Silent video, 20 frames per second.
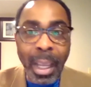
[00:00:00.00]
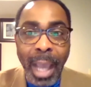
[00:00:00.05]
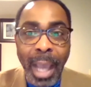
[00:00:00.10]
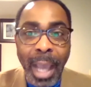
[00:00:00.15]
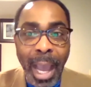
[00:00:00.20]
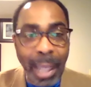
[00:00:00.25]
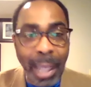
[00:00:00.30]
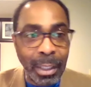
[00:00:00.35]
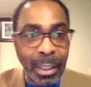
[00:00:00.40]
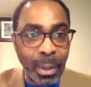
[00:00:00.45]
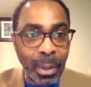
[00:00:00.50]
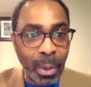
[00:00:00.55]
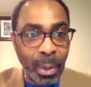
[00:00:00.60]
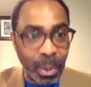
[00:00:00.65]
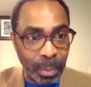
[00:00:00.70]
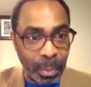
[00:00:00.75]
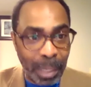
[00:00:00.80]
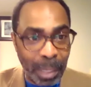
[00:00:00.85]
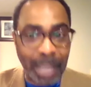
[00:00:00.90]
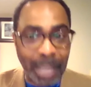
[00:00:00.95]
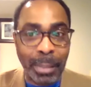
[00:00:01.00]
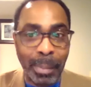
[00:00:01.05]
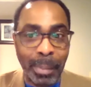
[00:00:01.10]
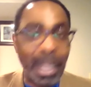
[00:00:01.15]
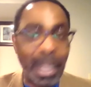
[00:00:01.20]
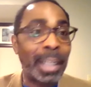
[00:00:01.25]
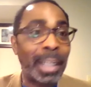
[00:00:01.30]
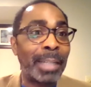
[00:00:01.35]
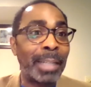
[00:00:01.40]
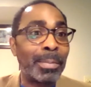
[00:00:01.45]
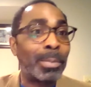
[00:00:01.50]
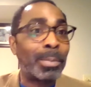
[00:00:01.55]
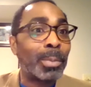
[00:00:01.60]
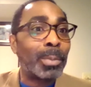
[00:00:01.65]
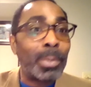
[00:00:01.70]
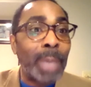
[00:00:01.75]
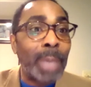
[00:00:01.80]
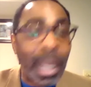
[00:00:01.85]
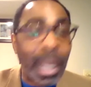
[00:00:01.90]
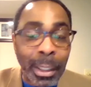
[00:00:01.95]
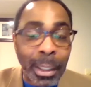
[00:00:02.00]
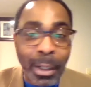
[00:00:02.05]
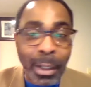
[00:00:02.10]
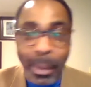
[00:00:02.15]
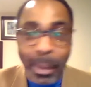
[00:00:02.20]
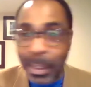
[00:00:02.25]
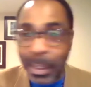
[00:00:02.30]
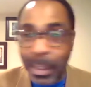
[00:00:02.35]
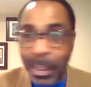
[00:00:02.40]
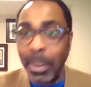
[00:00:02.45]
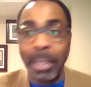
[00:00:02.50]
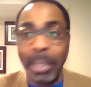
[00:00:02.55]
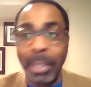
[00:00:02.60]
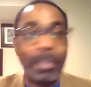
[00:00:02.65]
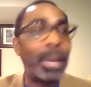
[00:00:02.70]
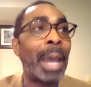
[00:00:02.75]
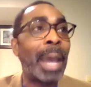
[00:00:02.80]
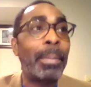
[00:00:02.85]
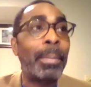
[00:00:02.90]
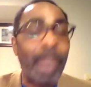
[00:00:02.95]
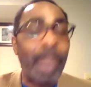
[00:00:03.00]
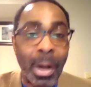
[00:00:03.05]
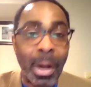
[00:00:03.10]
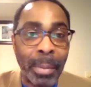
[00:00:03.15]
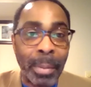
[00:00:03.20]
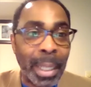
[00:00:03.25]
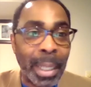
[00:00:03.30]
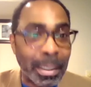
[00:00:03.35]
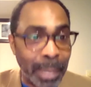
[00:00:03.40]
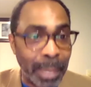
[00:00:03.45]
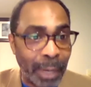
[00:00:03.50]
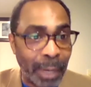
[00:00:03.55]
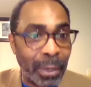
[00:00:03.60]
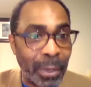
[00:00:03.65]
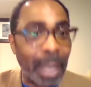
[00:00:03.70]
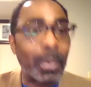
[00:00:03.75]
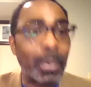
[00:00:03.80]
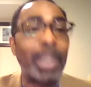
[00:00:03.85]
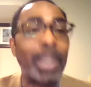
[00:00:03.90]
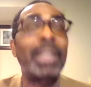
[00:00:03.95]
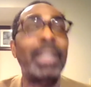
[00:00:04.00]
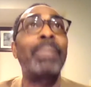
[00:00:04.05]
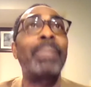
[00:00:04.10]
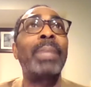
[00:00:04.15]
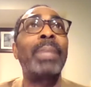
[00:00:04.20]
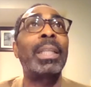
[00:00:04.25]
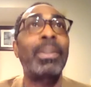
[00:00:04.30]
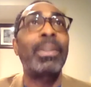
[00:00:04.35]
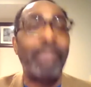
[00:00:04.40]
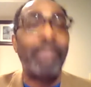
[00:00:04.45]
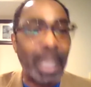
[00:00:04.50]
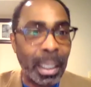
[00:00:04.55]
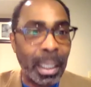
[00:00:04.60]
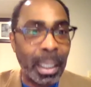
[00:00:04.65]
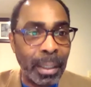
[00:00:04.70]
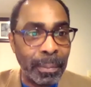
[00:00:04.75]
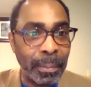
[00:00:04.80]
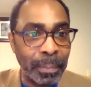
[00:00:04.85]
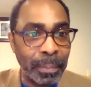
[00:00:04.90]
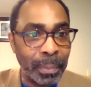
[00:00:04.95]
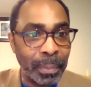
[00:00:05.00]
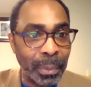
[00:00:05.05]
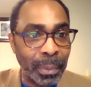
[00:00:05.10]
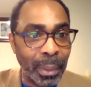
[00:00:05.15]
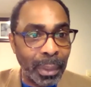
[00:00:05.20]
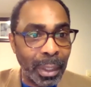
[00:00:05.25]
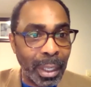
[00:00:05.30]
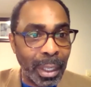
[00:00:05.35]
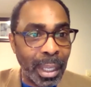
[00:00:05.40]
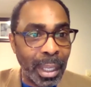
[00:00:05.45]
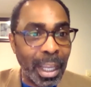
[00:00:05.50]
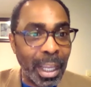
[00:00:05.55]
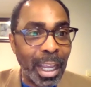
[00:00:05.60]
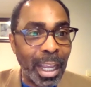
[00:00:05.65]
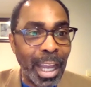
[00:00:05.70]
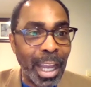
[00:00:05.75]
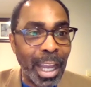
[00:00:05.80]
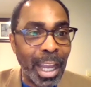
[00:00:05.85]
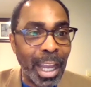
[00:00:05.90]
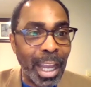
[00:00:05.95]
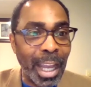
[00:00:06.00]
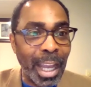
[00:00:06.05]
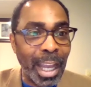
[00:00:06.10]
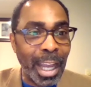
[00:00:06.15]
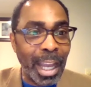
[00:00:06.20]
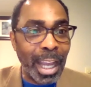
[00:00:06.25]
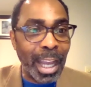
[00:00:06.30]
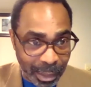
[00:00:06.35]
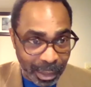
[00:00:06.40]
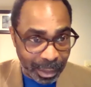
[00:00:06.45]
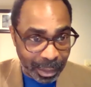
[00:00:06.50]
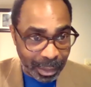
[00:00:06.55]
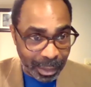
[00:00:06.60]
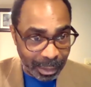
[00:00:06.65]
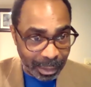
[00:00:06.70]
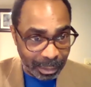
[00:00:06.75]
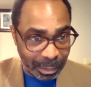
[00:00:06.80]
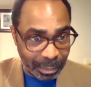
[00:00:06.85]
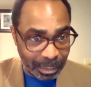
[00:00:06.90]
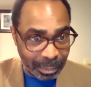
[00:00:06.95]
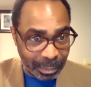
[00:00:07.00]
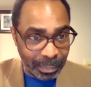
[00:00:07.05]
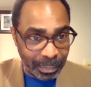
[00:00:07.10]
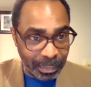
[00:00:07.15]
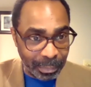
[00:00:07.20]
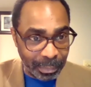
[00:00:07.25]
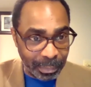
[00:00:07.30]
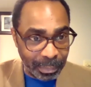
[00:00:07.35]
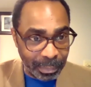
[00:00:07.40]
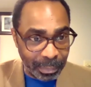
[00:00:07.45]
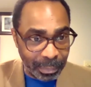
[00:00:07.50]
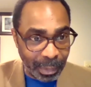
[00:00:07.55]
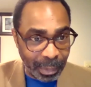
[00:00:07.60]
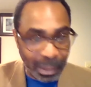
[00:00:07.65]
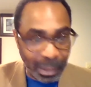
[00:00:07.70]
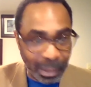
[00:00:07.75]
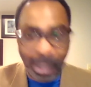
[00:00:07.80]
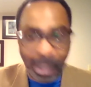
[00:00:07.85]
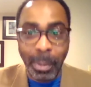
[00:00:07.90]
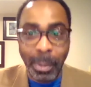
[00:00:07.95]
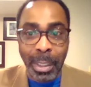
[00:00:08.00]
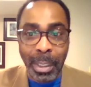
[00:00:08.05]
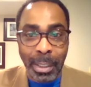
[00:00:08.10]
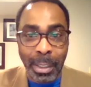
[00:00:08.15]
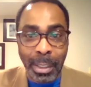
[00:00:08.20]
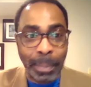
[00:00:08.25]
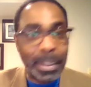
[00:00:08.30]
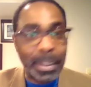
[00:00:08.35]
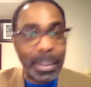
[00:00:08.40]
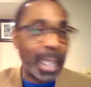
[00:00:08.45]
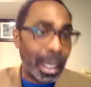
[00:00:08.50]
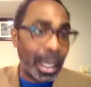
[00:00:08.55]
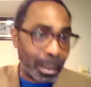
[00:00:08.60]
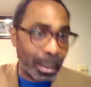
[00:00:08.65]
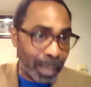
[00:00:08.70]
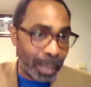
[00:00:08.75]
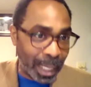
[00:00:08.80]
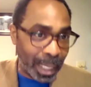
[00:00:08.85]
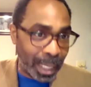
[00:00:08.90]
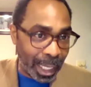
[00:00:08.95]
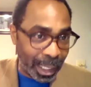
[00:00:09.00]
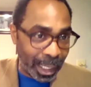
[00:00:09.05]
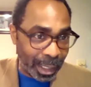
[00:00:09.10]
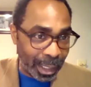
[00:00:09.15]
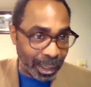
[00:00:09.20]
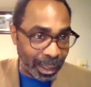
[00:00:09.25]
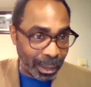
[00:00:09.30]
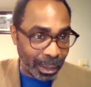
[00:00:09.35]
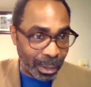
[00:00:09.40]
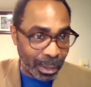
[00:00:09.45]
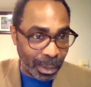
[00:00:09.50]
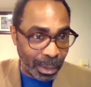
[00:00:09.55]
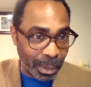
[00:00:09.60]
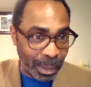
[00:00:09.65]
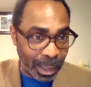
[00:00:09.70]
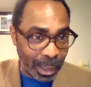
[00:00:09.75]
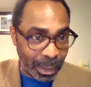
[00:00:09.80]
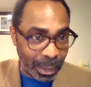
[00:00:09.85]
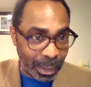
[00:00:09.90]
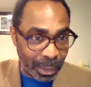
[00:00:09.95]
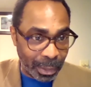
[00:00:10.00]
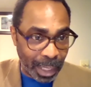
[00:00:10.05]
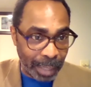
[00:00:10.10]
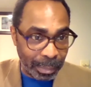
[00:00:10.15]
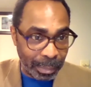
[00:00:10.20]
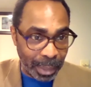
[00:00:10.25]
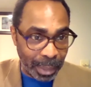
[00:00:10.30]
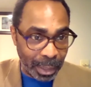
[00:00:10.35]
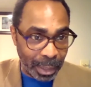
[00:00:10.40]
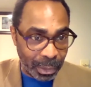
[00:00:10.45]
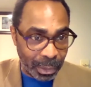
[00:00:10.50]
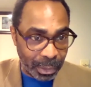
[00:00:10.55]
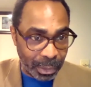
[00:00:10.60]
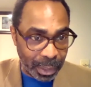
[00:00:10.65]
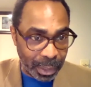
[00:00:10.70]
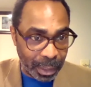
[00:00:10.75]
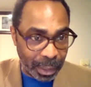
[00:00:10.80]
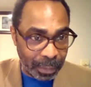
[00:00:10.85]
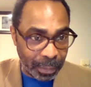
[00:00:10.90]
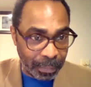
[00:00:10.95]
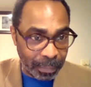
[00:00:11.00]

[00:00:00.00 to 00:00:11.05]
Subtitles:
I know Pastor Bell encouraged me. My mom, as a matter of fact, wanted me to be an evangelist. She was upset when I didn't go into that ministry.